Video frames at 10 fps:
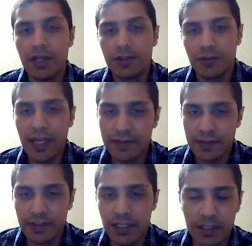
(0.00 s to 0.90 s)
So
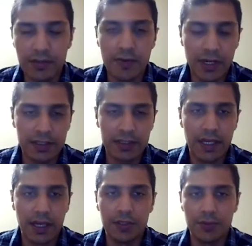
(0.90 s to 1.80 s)
that's the little trick
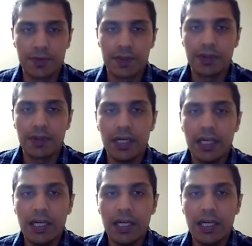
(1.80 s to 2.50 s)
that I use here.